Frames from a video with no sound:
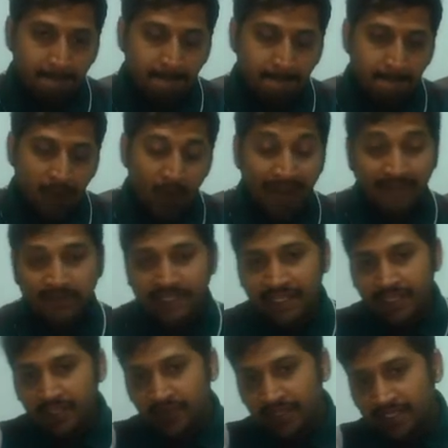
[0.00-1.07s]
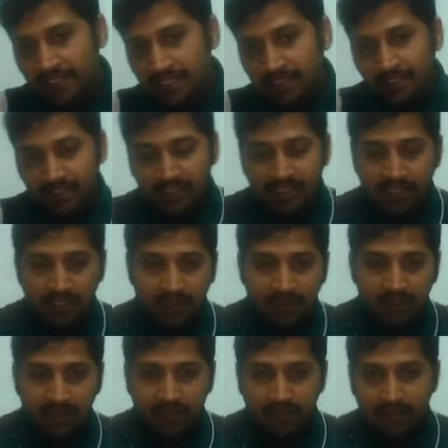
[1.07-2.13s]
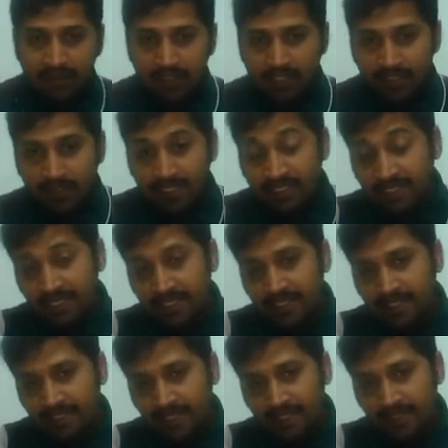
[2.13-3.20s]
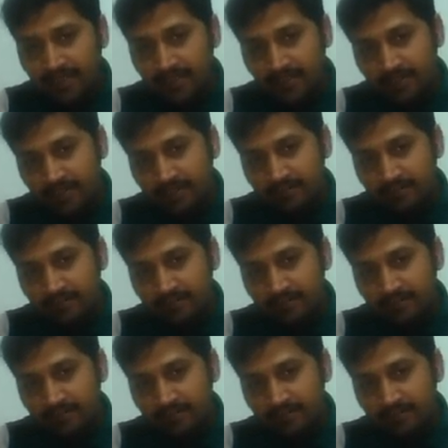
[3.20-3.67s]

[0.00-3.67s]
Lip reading: Why I'm saying is, in this case, in